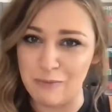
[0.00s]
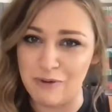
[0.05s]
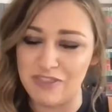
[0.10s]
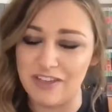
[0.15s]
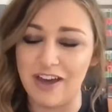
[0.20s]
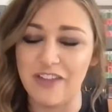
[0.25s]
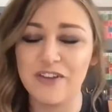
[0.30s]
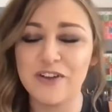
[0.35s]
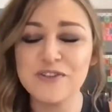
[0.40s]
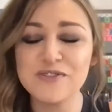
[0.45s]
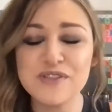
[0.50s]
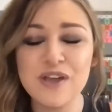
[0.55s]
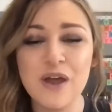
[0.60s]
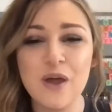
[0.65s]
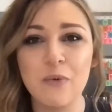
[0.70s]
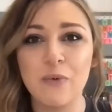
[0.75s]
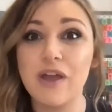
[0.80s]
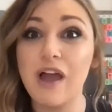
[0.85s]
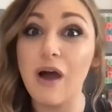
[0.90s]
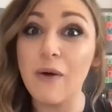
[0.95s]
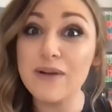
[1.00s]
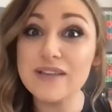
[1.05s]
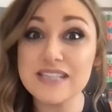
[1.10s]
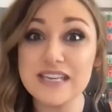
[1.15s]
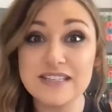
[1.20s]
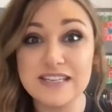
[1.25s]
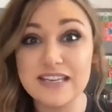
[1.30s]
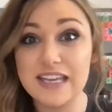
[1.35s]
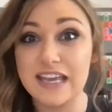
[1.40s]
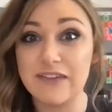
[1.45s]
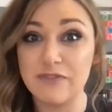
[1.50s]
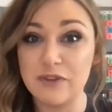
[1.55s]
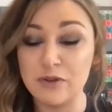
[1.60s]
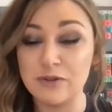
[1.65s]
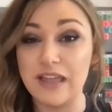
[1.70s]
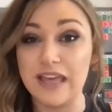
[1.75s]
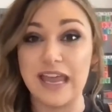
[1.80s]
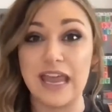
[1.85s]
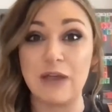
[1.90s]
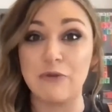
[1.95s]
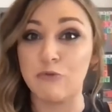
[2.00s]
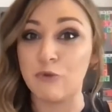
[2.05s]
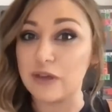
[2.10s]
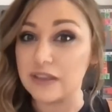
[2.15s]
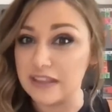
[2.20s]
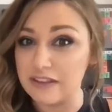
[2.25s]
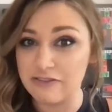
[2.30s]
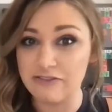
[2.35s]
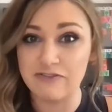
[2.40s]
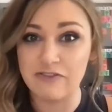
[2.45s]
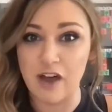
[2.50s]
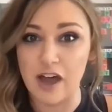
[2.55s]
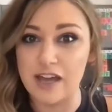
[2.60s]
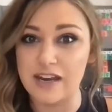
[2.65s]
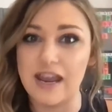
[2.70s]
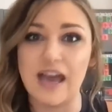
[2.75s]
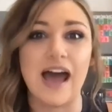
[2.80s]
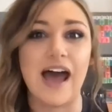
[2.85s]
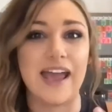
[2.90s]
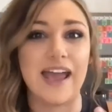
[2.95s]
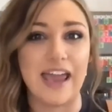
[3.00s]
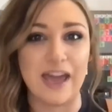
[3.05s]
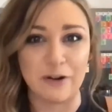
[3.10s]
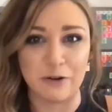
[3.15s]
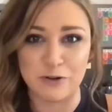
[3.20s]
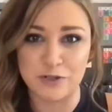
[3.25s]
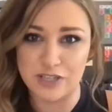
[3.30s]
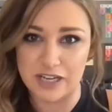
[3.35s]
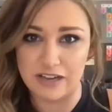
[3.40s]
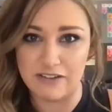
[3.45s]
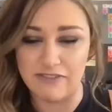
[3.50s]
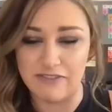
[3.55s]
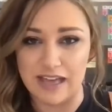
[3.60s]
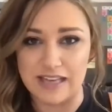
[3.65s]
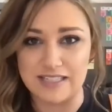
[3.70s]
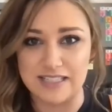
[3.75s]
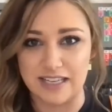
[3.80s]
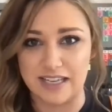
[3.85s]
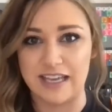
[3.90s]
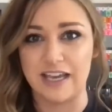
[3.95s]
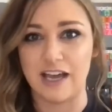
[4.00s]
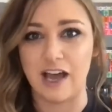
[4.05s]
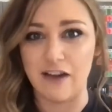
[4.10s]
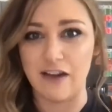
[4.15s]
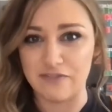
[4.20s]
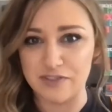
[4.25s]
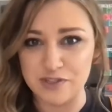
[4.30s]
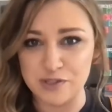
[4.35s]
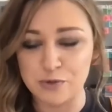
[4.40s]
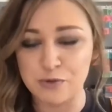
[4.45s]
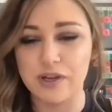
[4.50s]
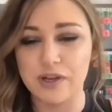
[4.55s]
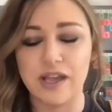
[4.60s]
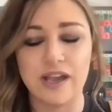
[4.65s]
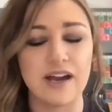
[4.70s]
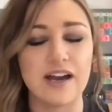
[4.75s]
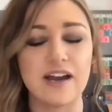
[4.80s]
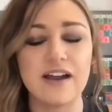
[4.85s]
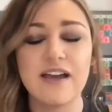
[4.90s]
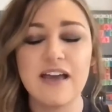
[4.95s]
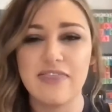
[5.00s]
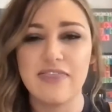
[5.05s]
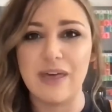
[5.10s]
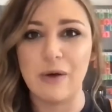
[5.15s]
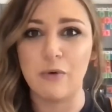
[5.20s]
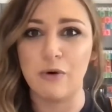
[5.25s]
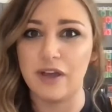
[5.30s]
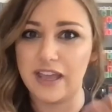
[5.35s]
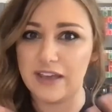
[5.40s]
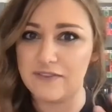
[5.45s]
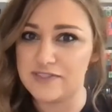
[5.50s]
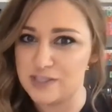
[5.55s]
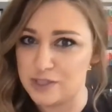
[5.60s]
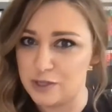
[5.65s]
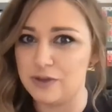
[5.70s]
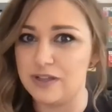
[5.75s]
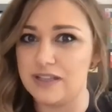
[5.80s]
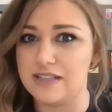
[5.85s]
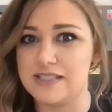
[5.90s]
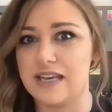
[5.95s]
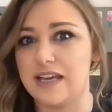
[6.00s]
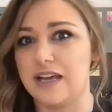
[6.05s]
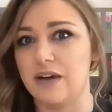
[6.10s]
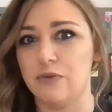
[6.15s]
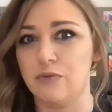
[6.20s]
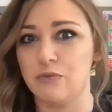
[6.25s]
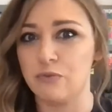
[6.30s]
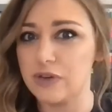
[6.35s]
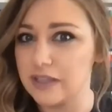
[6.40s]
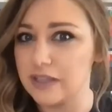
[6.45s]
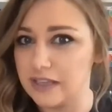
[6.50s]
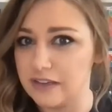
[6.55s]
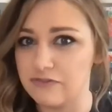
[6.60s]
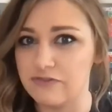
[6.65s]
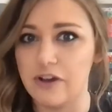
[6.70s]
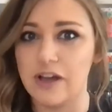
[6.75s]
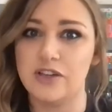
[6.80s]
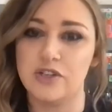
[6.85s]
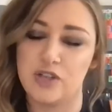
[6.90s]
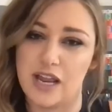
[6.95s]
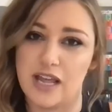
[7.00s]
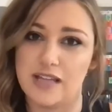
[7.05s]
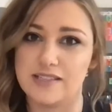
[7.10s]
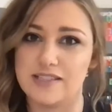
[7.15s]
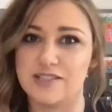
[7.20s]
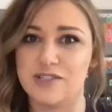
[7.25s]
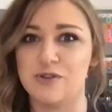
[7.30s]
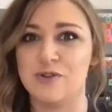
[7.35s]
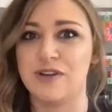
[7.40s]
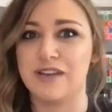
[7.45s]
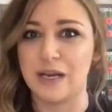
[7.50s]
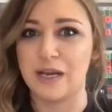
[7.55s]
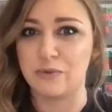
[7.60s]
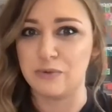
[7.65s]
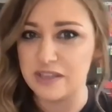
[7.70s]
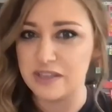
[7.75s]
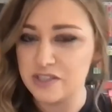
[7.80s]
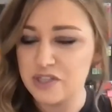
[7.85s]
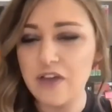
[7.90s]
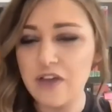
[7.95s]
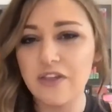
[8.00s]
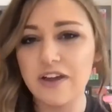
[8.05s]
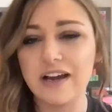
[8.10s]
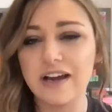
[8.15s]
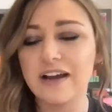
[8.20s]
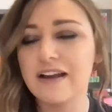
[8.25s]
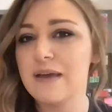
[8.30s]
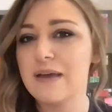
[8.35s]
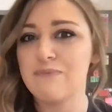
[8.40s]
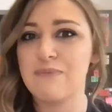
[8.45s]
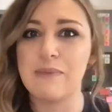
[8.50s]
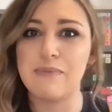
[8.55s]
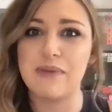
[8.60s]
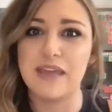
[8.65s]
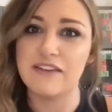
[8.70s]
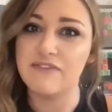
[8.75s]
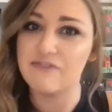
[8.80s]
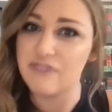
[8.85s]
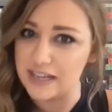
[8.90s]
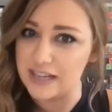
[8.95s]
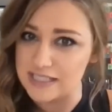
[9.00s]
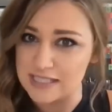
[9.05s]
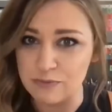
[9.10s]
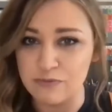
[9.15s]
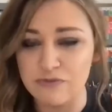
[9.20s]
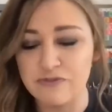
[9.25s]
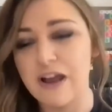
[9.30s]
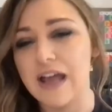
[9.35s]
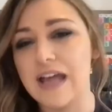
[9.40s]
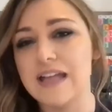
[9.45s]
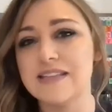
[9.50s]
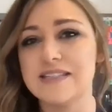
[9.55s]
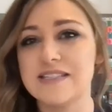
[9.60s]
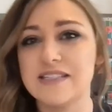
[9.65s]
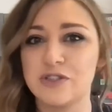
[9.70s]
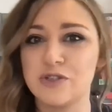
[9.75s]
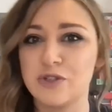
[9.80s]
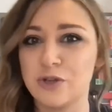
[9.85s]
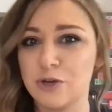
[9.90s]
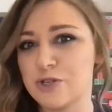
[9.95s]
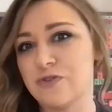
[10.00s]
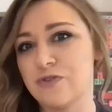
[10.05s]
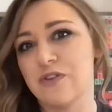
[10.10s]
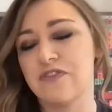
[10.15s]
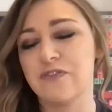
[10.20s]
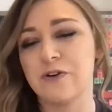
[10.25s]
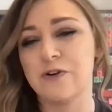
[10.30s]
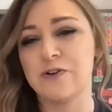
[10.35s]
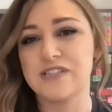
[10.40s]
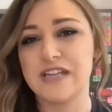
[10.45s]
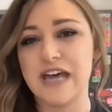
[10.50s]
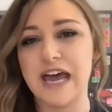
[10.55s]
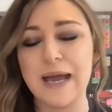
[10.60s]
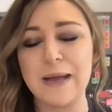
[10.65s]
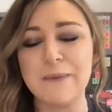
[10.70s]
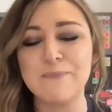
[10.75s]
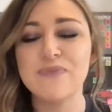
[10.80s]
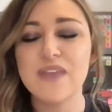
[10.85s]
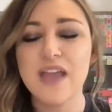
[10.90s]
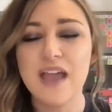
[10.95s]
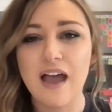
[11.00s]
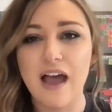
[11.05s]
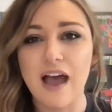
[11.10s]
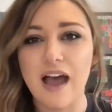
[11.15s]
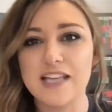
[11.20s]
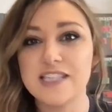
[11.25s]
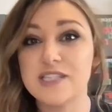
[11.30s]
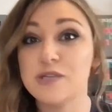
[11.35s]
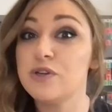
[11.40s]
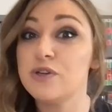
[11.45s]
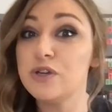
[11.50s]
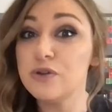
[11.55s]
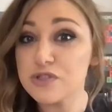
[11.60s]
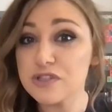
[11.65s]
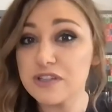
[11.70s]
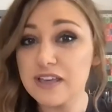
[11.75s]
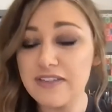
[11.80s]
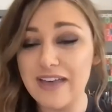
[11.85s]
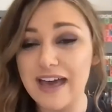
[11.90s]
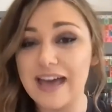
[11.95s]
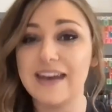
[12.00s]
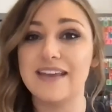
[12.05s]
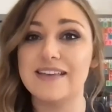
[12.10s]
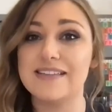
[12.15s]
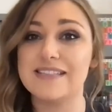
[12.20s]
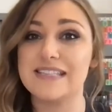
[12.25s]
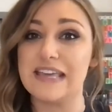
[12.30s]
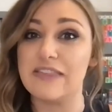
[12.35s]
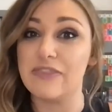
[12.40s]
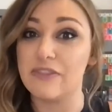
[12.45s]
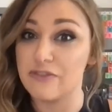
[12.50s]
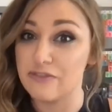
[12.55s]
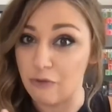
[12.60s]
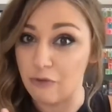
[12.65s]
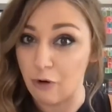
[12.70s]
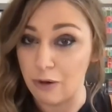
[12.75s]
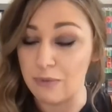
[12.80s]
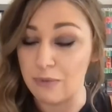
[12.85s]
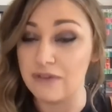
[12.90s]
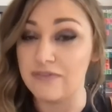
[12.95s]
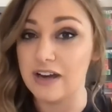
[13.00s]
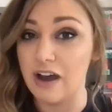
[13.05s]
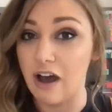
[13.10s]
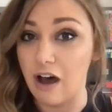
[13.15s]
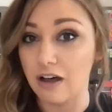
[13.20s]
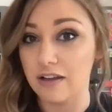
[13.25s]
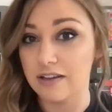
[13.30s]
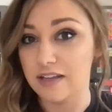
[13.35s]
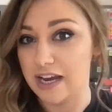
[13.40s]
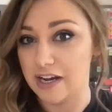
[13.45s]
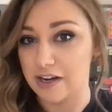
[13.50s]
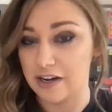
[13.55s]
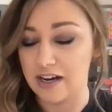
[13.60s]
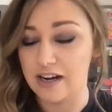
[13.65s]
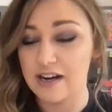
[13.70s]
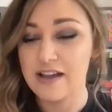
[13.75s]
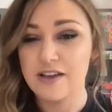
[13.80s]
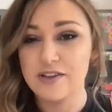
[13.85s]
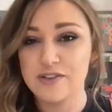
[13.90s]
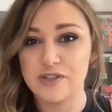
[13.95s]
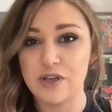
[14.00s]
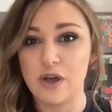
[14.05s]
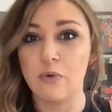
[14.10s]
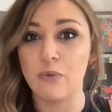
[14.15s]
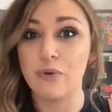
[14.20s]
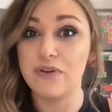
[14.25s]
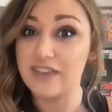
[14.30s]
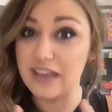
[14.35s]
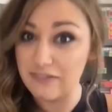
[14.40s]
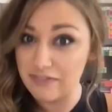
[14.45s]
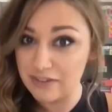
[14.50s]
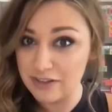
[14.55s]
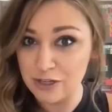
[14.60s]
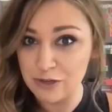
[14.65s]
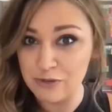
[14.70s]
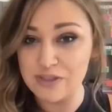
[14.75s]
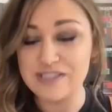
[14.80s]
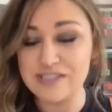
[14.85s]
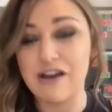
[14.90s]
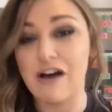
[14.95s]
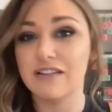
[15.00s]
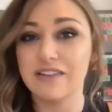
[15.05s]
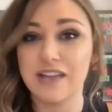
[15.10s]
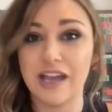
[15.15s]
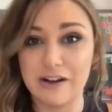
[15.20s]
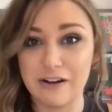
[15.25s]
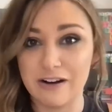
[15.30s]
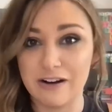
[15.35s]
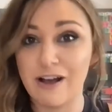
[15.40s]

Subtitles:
with others, we always like to give you like a really fun, high energy event to kick off the school year that will give students like a really fun chance to connect with each other, maybe invite some friends to church for the first time. So usually that is in the form of an all nighter. So we've given you this all nighter